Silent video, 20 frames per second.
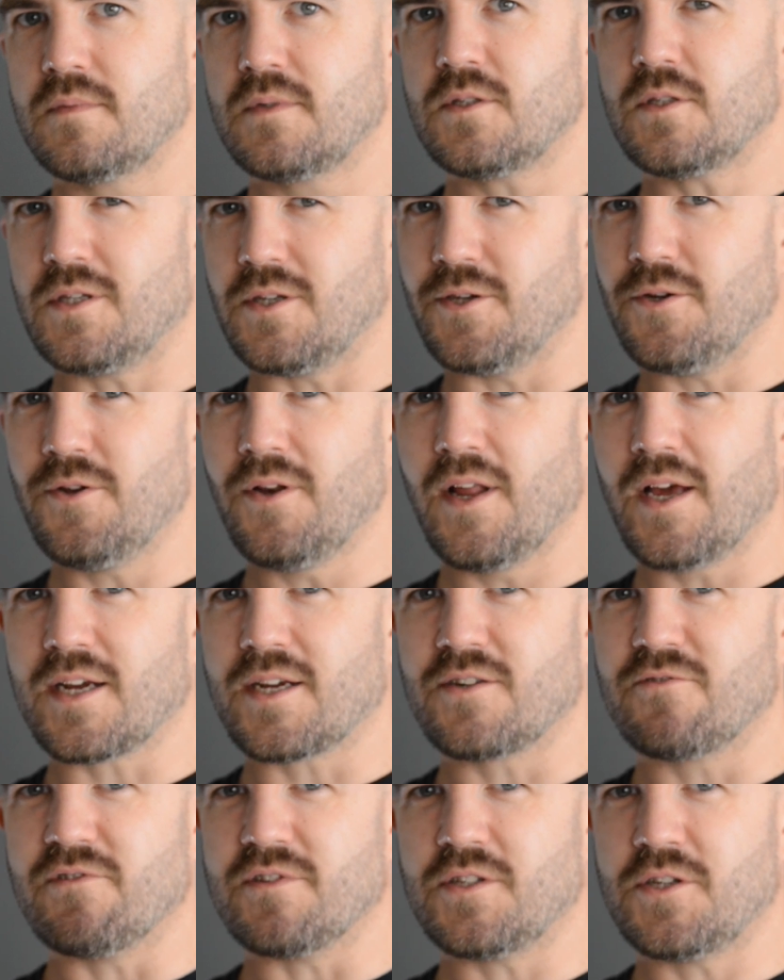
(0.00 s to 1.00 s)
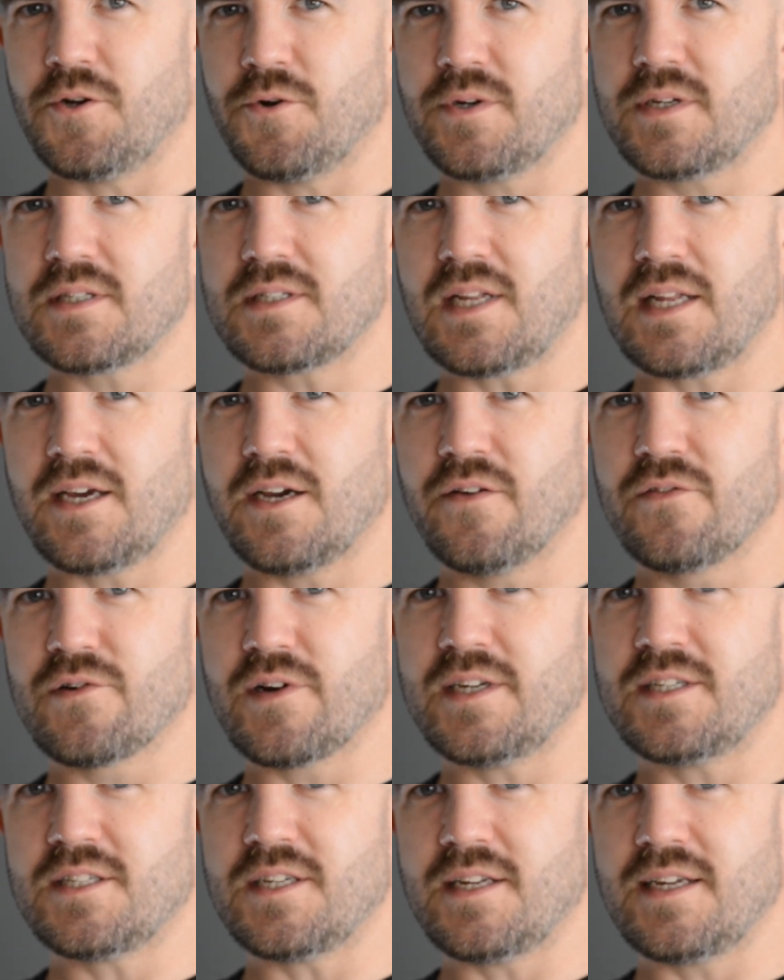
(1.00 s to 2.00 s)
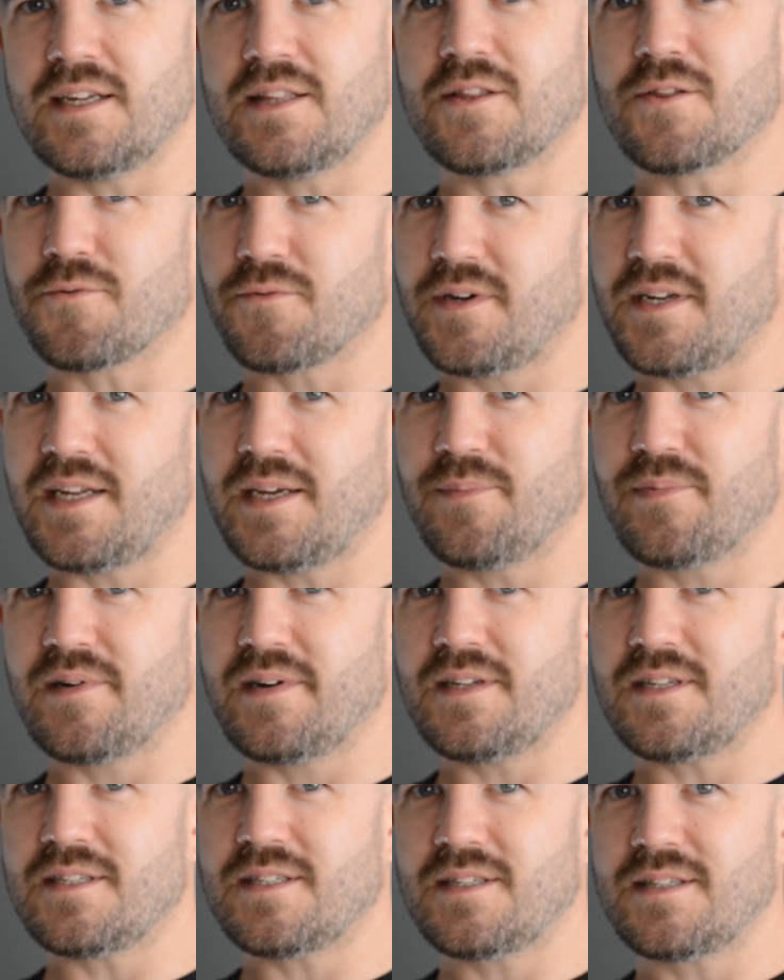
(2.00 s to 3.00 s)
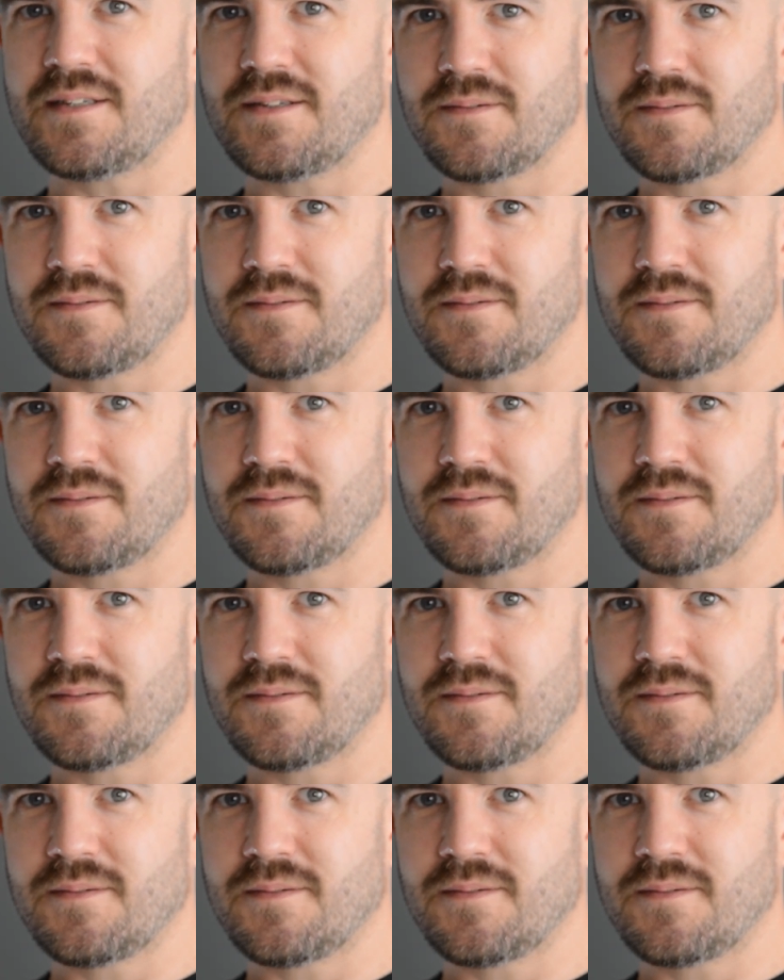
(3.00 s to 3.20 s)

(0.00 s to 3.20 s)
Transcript: Do you like gratuitously over-engineered 3D prints?